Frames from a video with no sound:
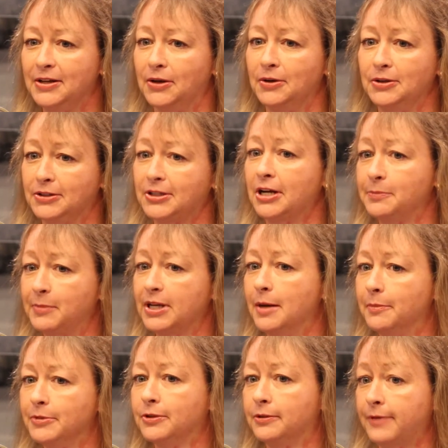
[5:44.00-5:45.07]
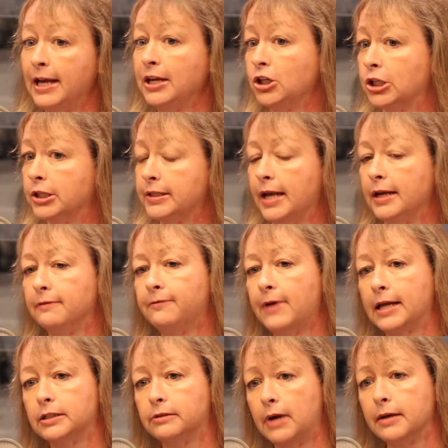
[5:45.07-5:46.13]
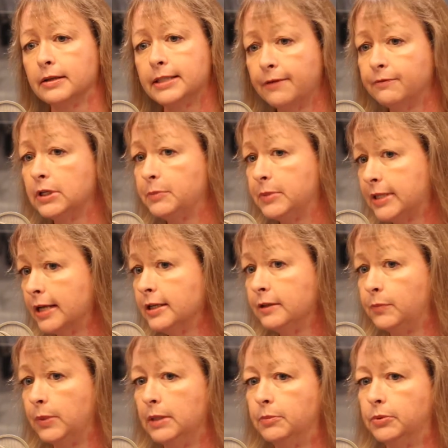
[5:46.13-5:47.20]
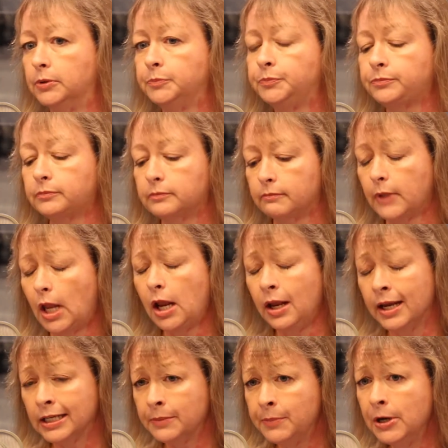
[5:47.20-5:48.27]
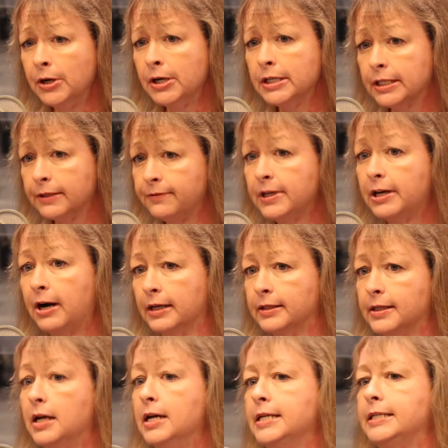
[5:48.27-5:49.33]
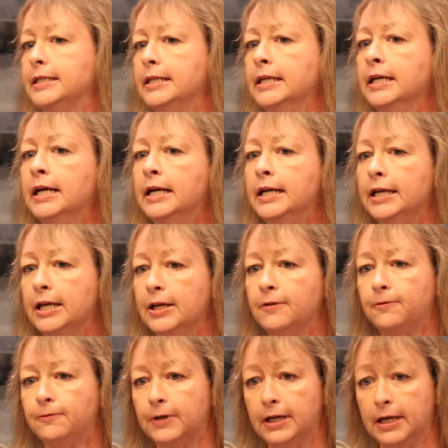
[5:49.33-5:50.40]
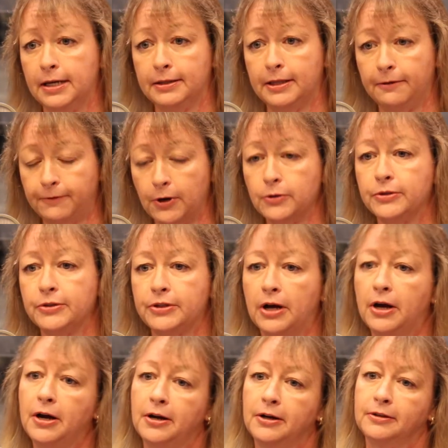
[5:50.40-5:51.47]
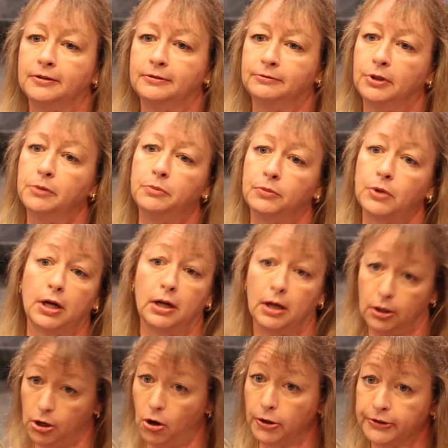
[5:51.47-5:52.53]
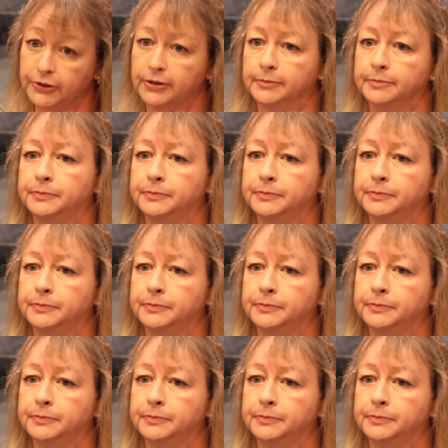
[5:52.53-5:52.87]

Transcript: you know, you start to become sort of anxious. And in fact, around 70% of people experience severe anxiety if uh, their phones are, rem- uh, are lost.